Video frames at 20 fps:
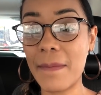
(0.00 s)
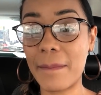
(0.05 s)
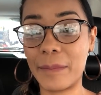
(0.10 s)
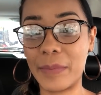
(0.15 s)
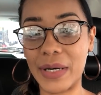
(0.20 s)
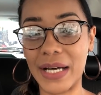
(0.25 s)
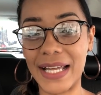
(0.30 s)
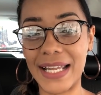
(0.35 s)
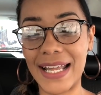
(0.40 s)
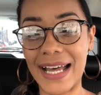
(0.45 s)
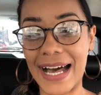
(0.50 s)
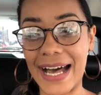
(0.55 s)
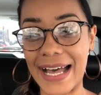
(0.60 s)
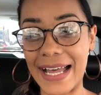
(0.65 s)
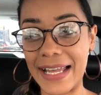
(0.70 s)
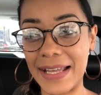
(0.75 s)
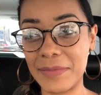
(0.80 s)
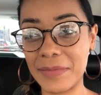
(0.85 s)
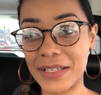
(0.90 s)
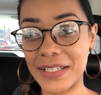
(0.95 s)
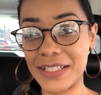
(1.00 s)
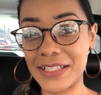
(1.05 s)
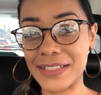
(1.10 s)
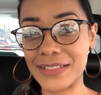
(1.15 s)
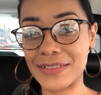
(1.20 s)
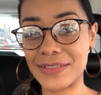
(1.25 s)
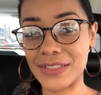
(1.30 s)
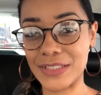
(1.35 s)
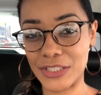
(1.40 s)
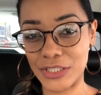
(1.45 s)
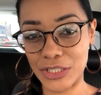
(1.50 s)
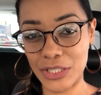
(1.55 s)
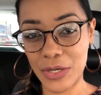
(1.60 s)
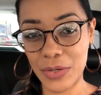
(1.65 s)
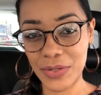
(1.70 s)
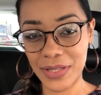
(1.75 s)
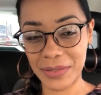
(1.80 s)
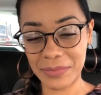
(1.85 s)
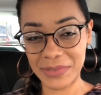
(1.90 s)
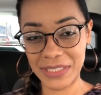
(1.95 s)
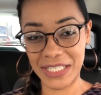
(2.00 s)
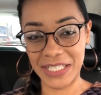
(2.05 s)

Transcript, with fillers: but I'm going to show them